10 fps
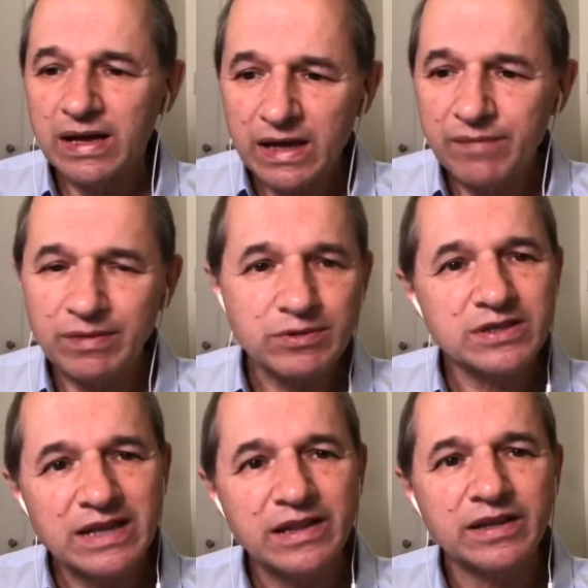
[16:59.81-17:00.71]
even up to
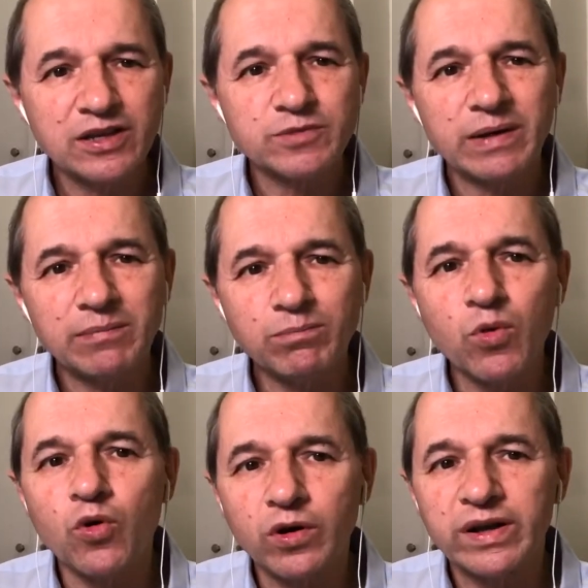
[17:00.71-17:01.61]
ten thousand pounds
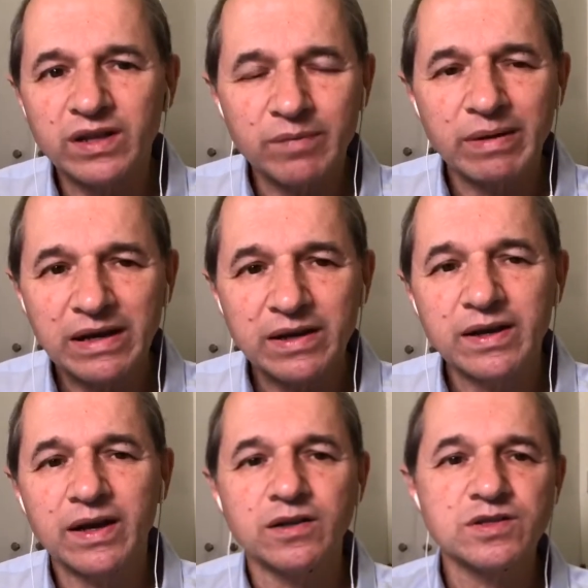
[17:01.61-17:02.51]
more in their bank
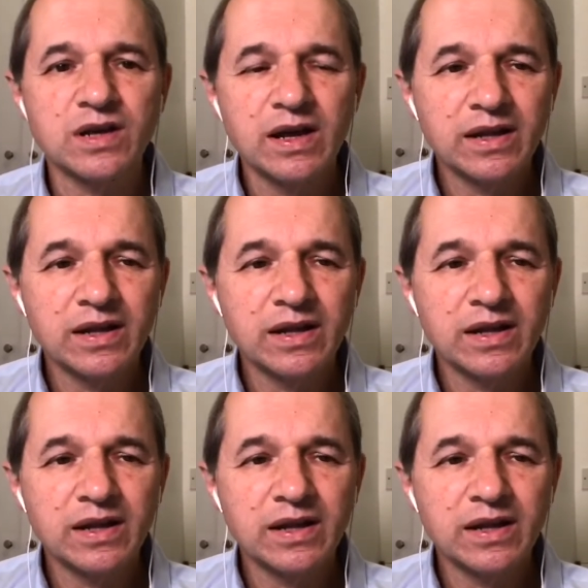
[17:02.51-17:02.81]
accounts